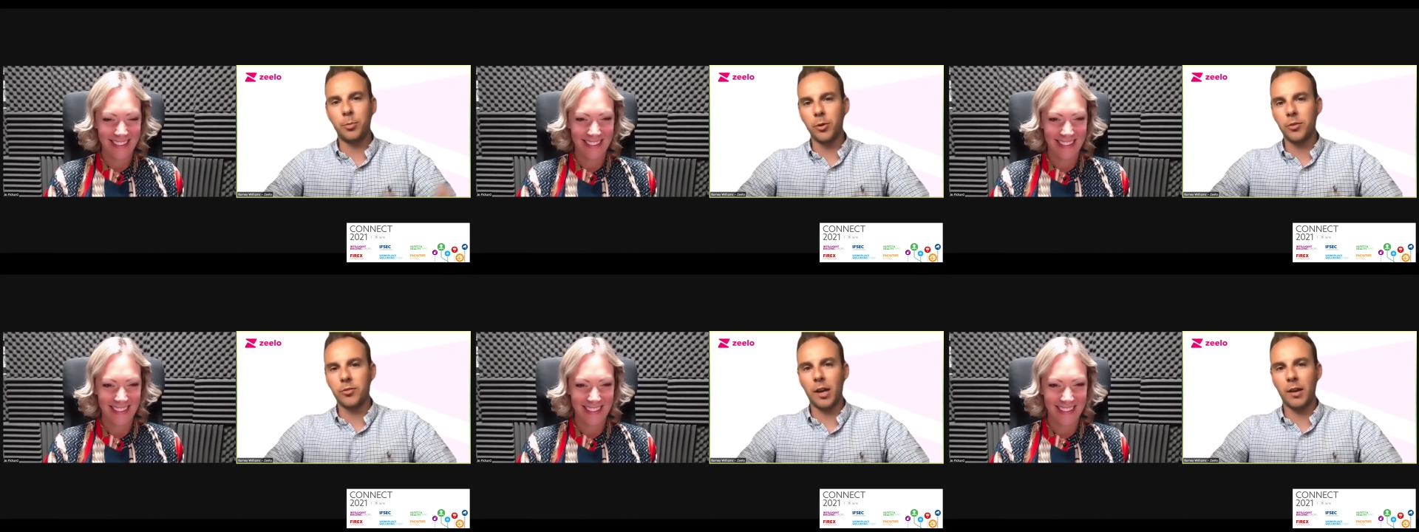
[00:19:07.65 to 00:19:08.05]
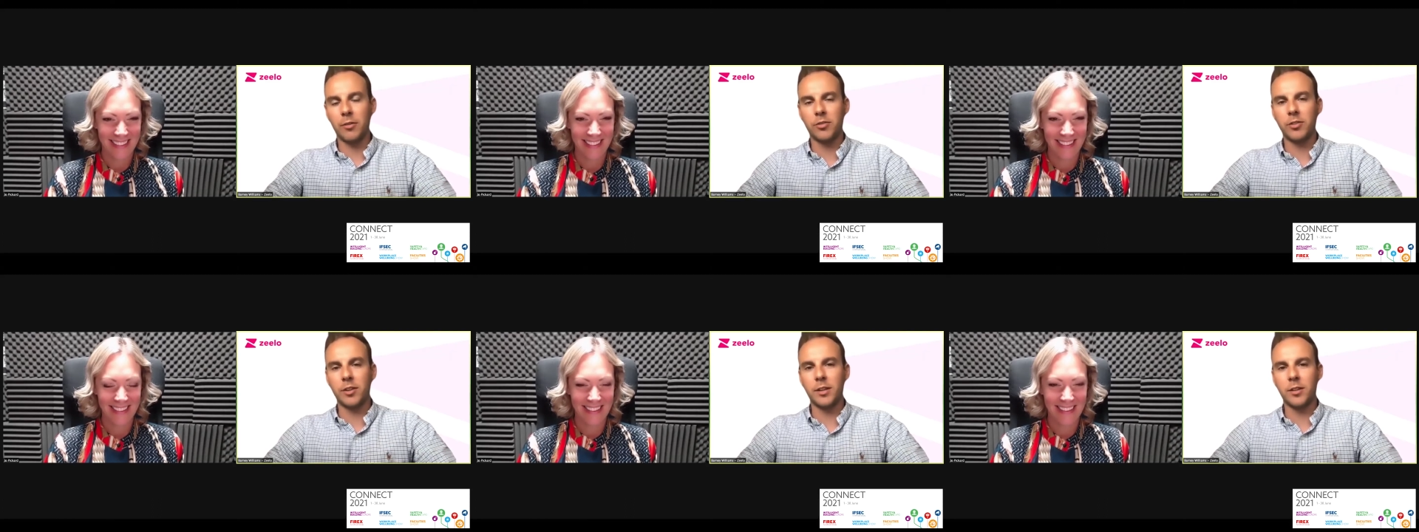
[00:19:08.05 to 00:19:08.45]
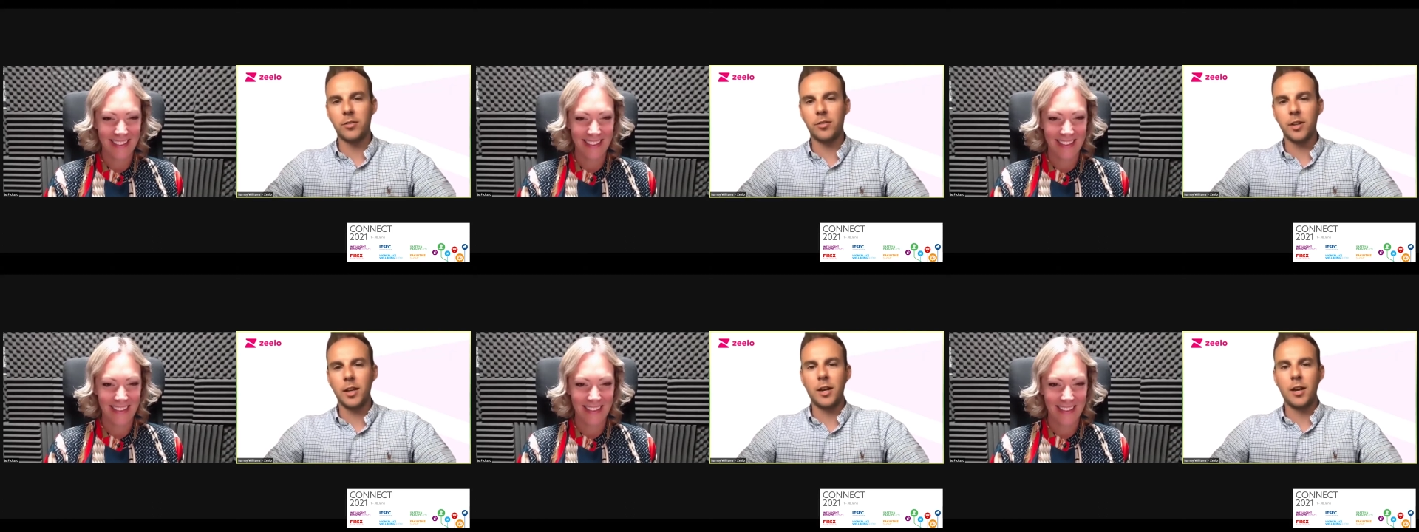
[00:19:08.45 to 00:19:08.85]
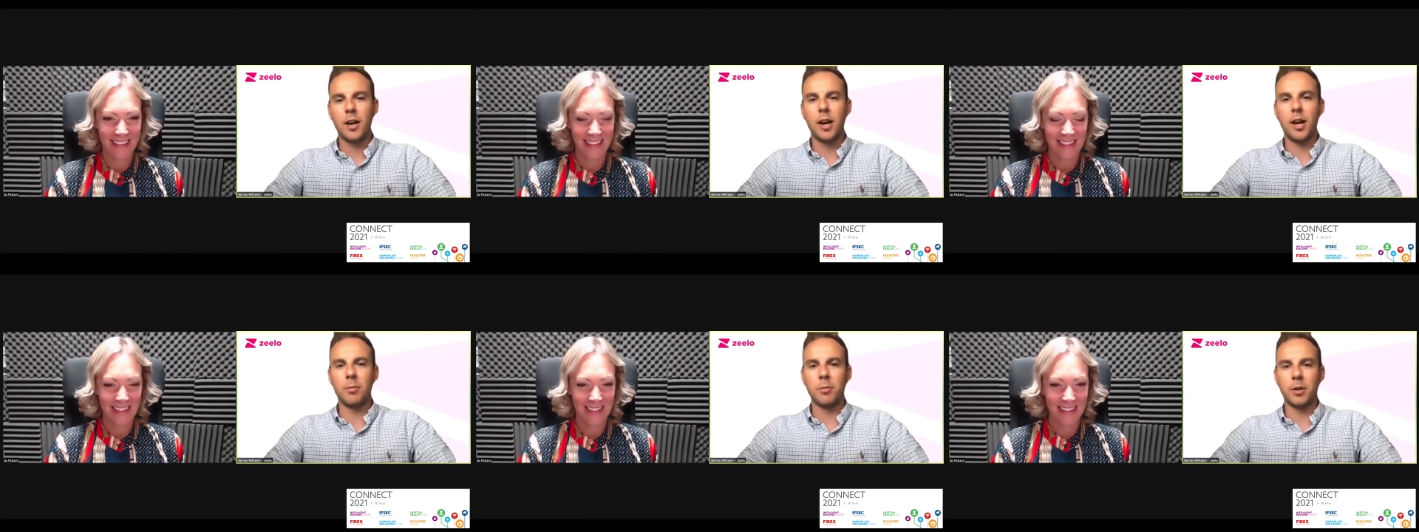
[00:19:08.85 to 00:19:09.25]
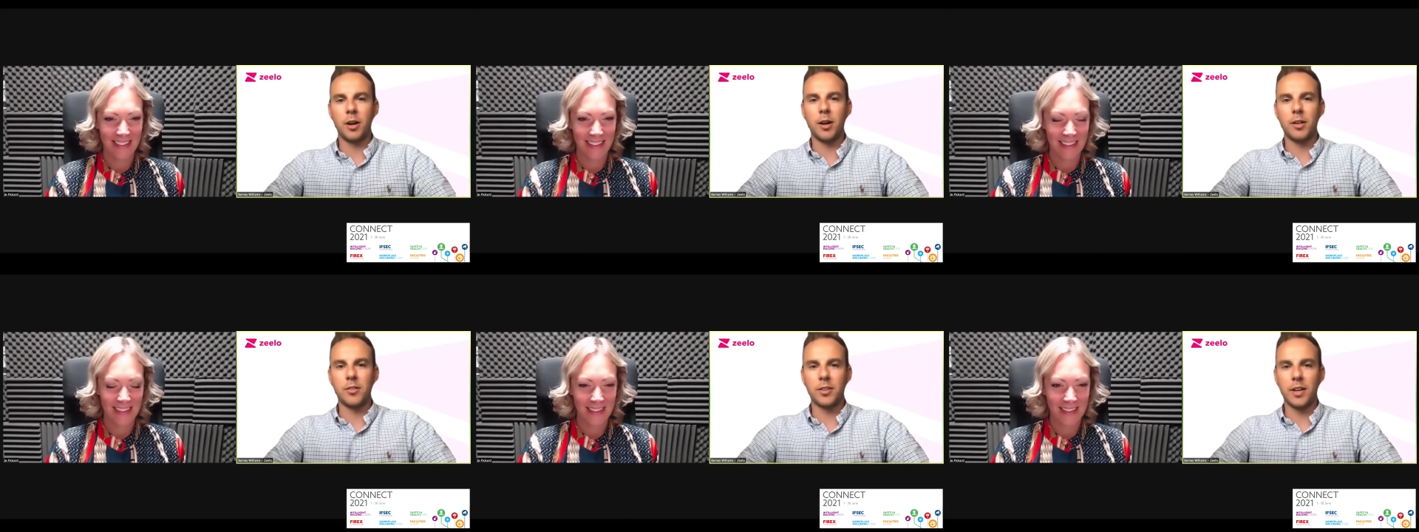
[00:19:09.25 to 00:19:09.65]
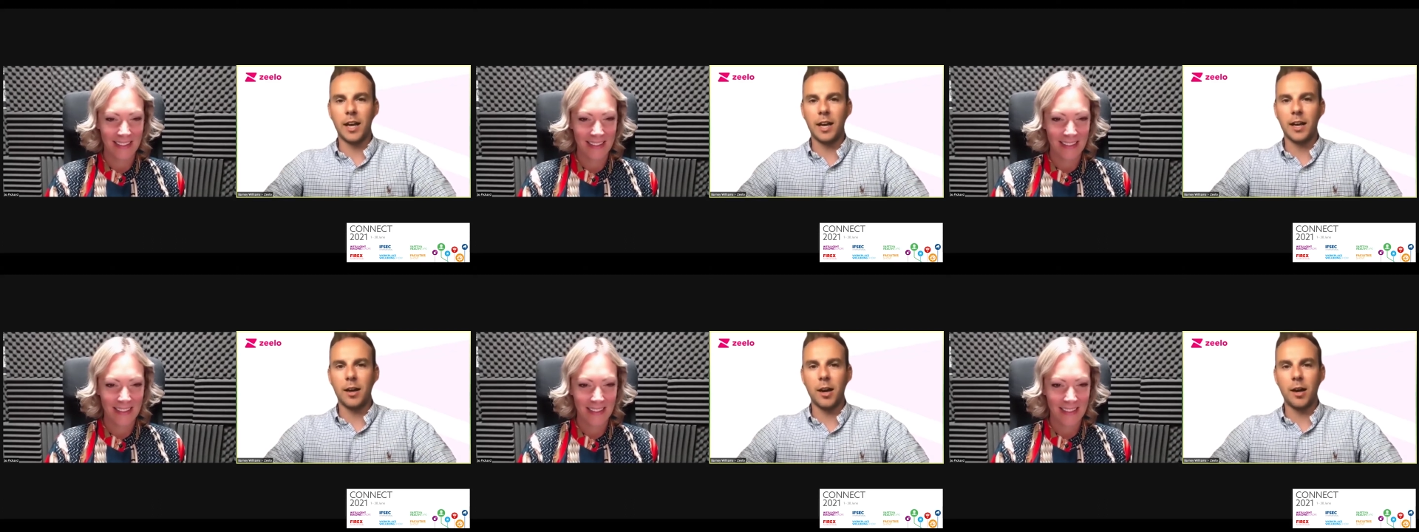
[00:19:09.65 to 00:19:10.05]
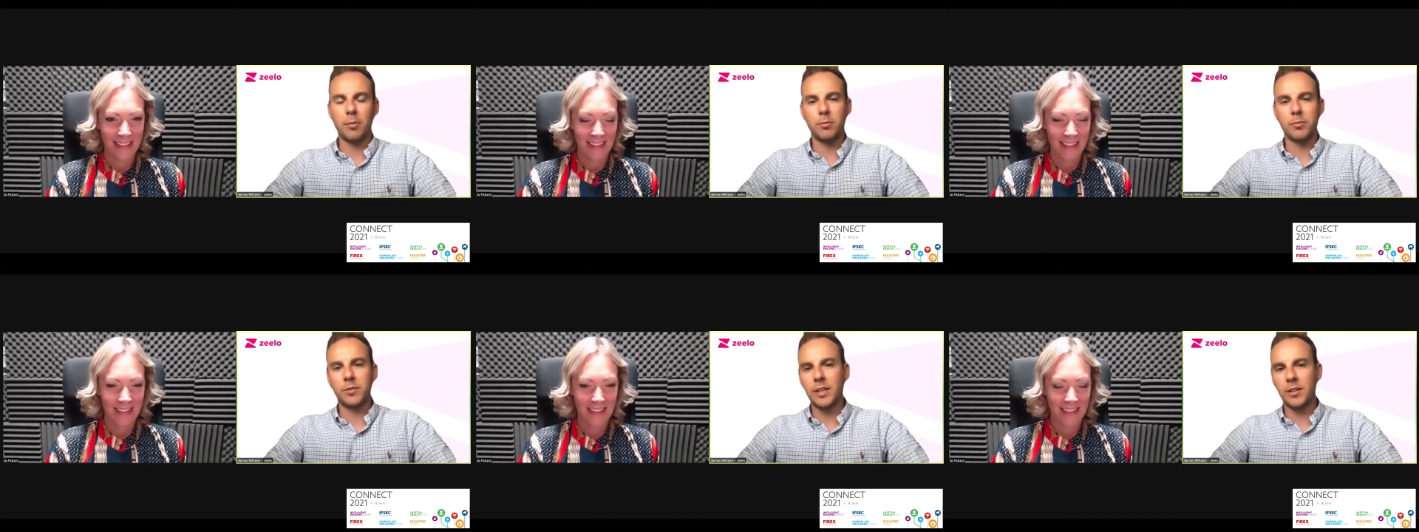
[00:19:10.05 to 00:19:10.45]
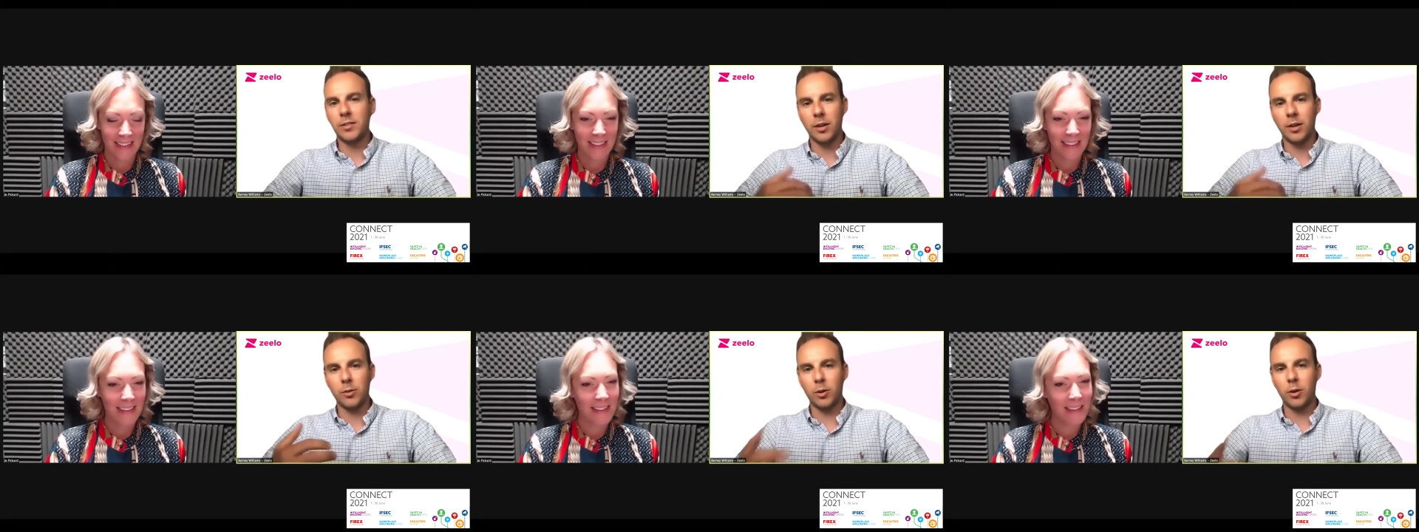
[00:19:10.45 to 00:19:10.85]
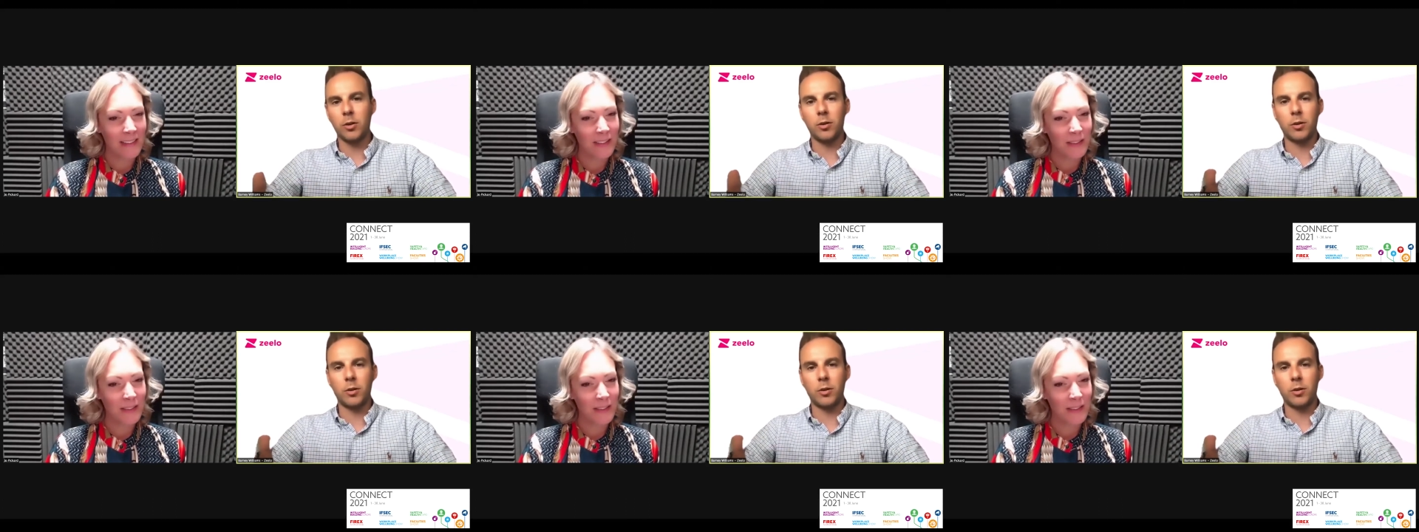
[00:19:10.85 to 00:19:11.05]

Speaker 1: book services. clients get detailed